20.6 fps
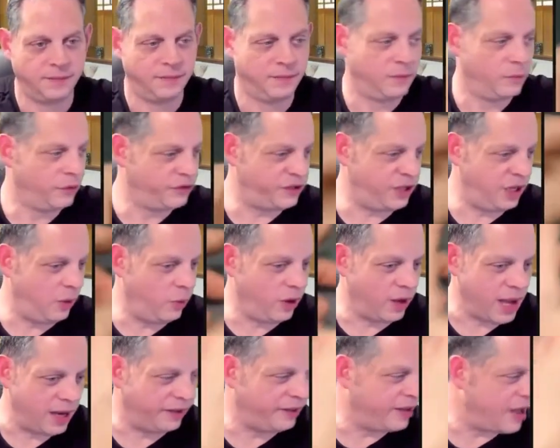We'll see what
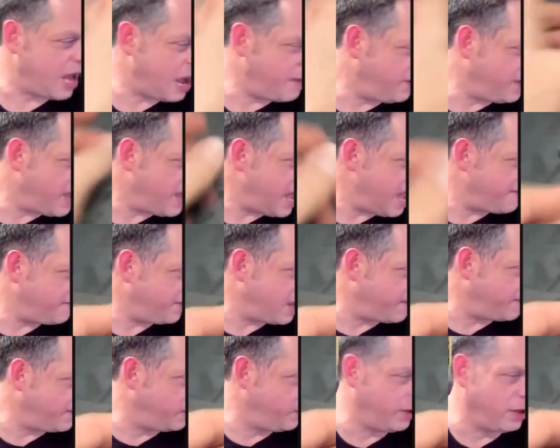kind of time we have and how
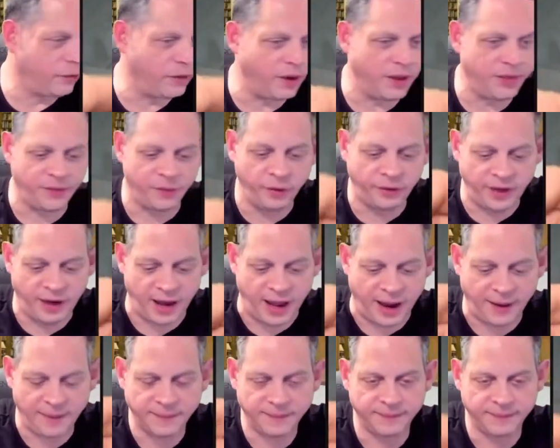many we can run through today.